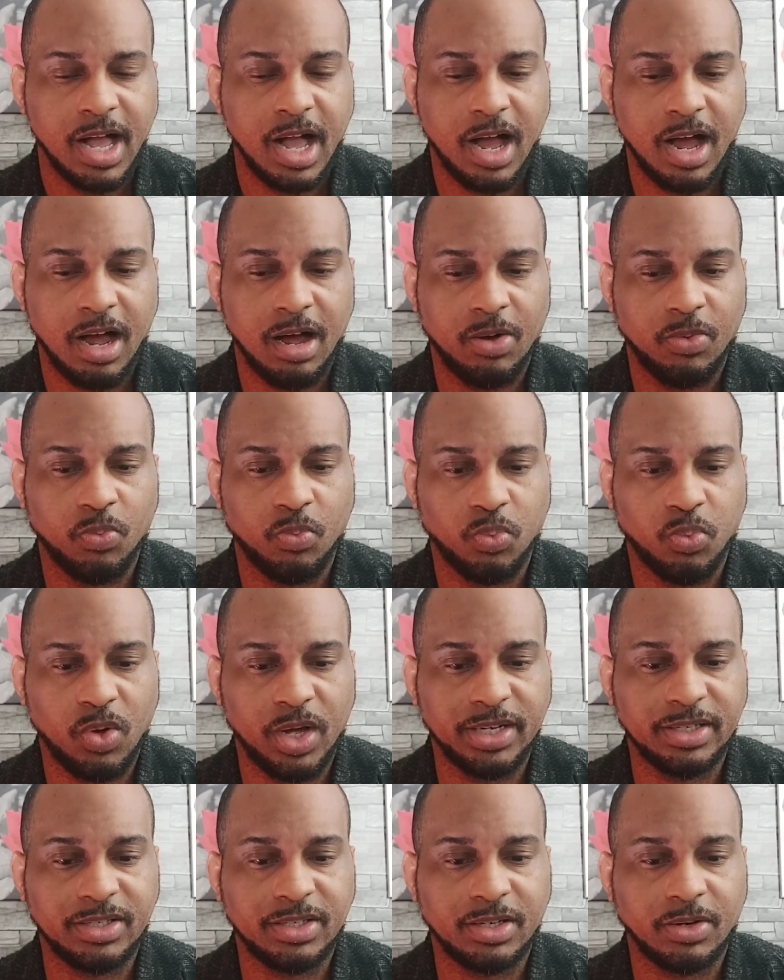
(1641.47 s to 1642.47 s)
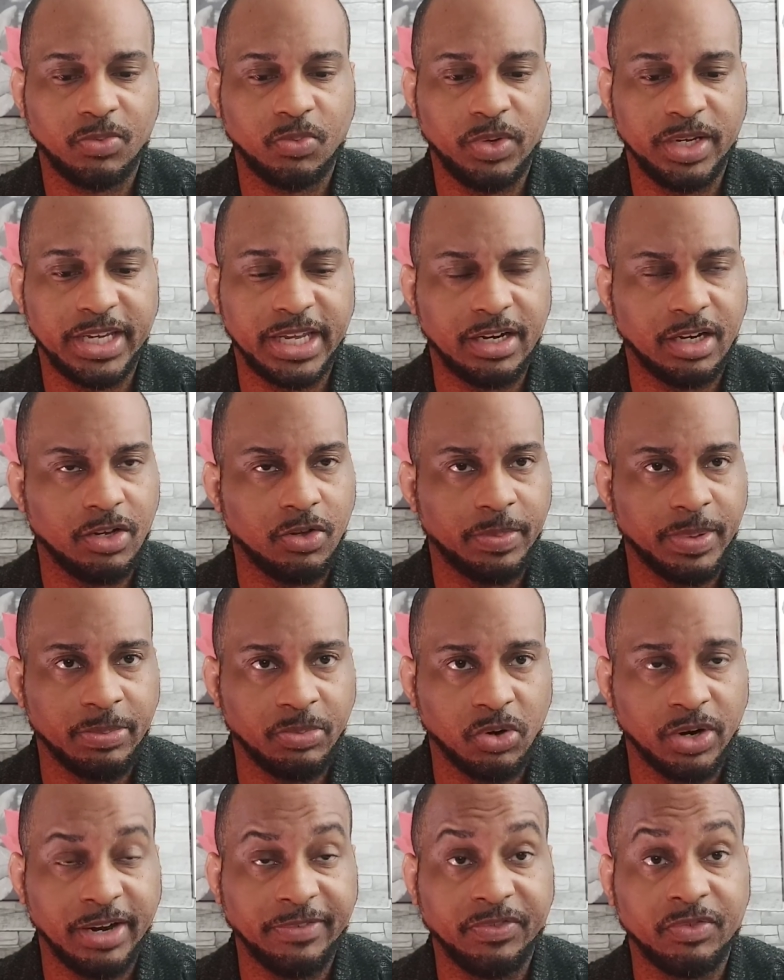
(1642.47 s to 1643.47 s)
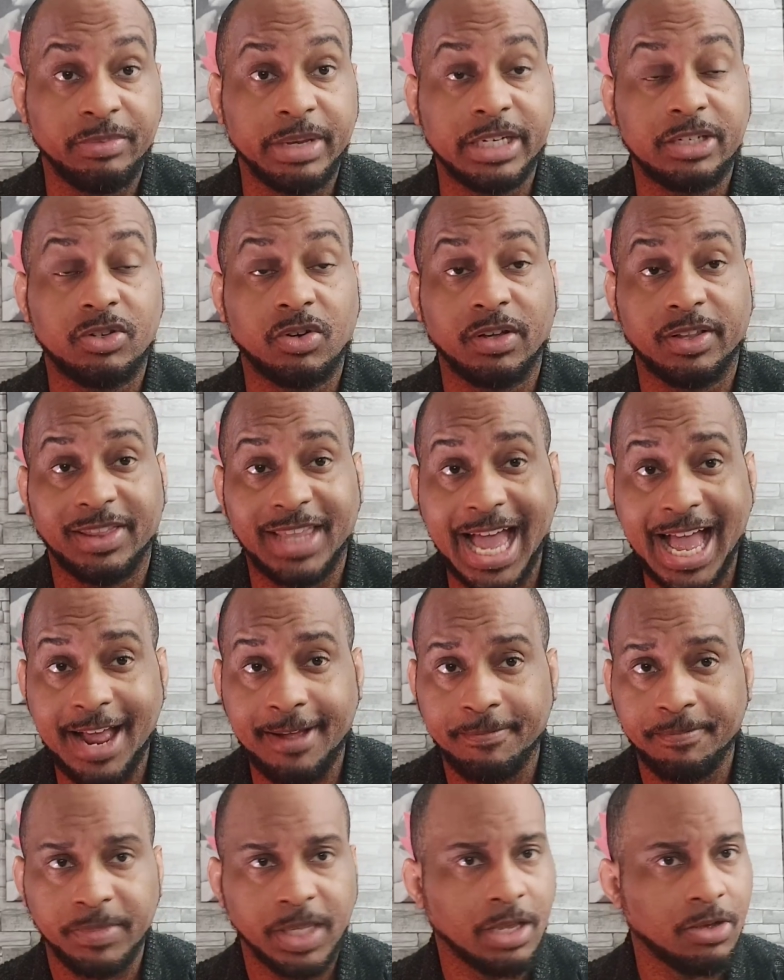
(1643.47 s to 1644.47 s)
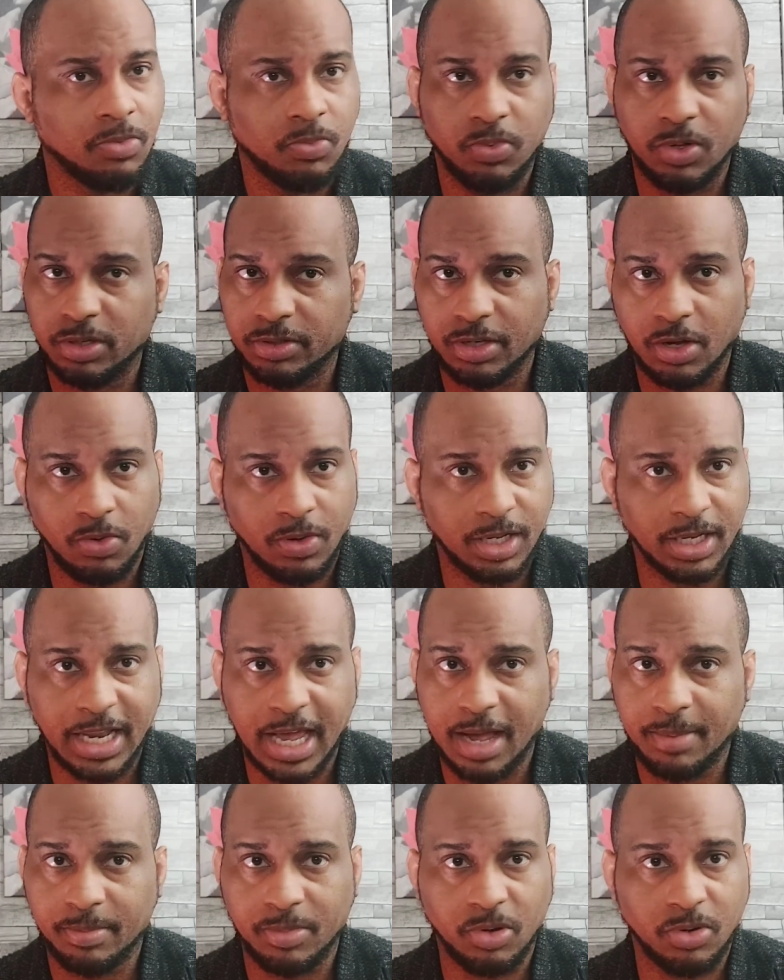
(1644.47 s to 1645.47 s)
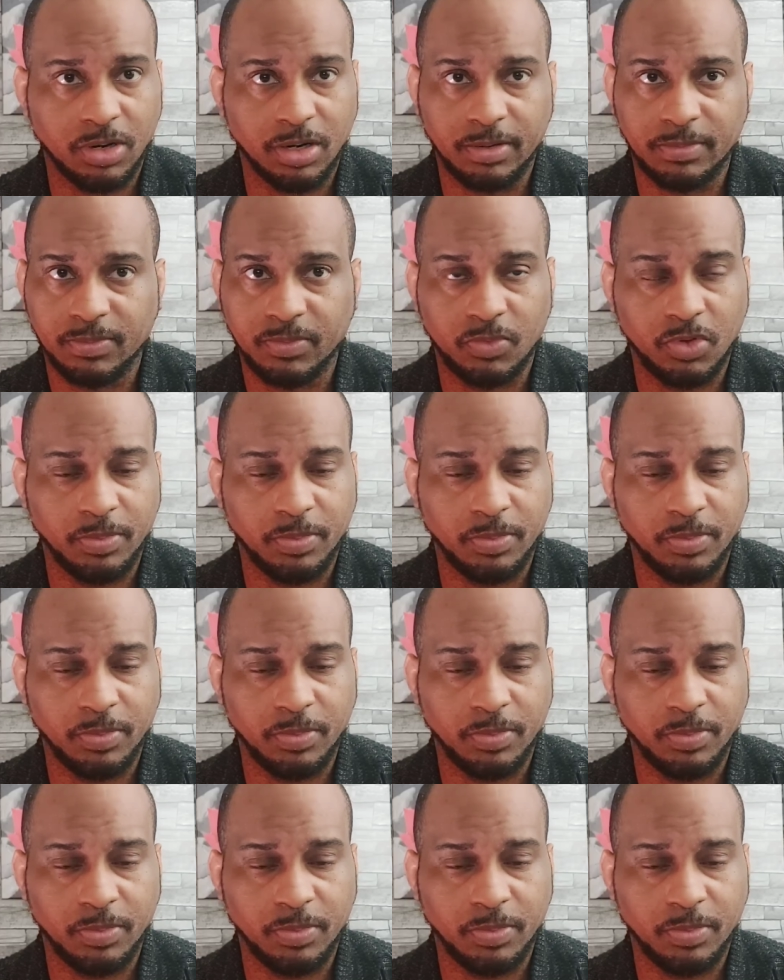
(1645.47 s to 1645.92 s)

Um, once we get a little bit more information on that, we'll know a lot more.